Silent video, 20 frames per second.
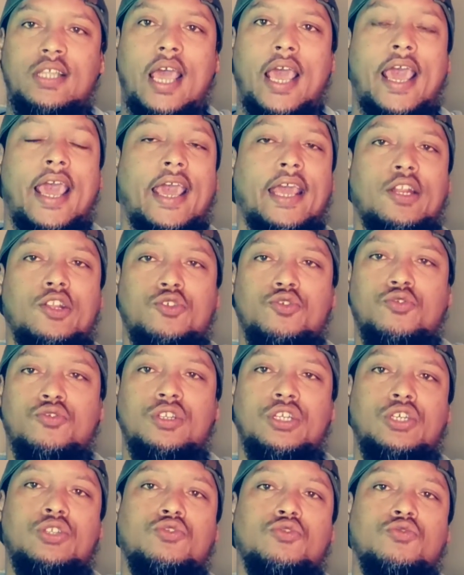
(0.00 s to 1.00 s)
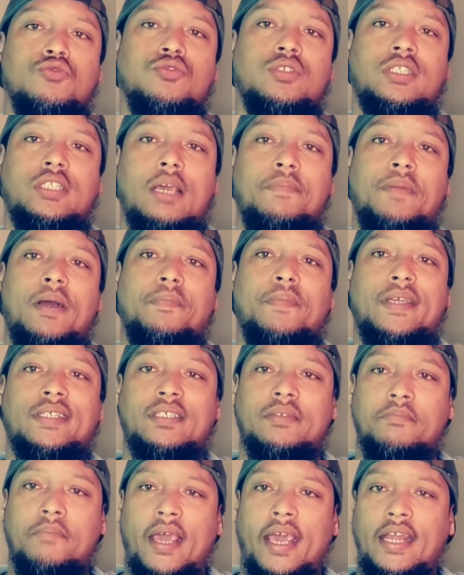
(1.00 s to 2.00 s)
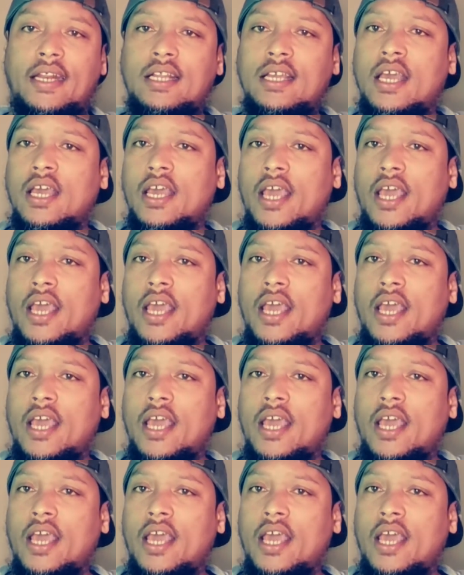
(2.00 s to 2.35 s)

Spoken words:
and you need to step up as a man